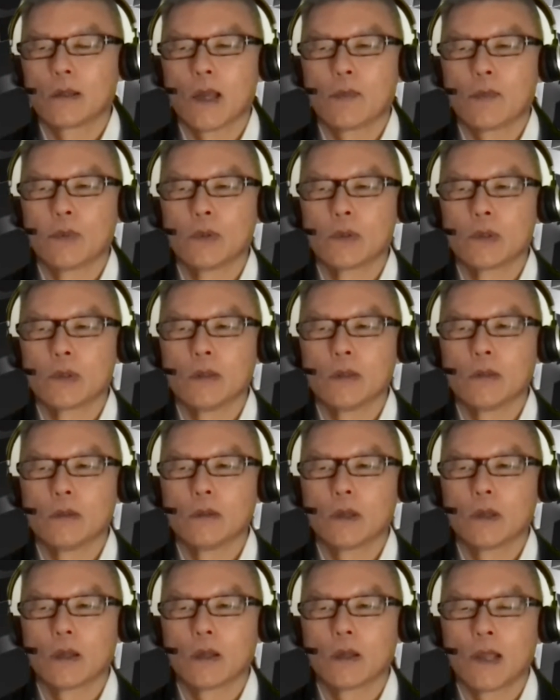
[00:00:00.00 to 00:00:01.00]
happened
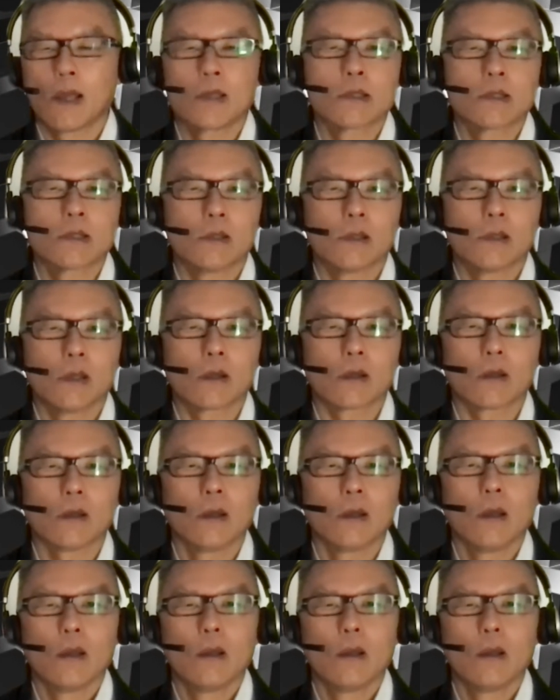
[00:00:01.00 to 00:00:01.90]
in last year